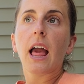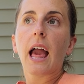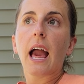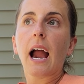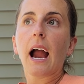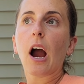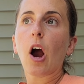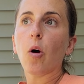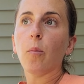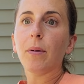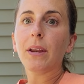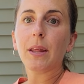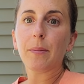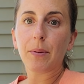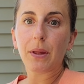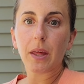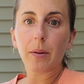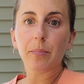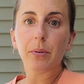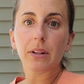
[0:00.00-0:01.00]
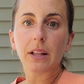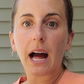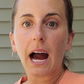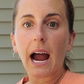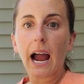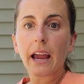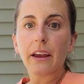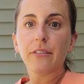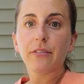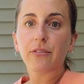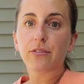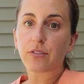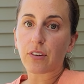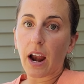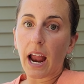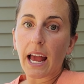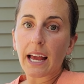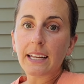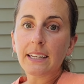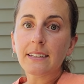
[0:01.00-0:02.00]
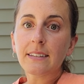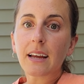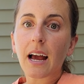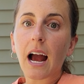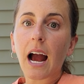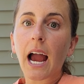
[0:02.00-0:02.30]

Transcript: how many people I friend.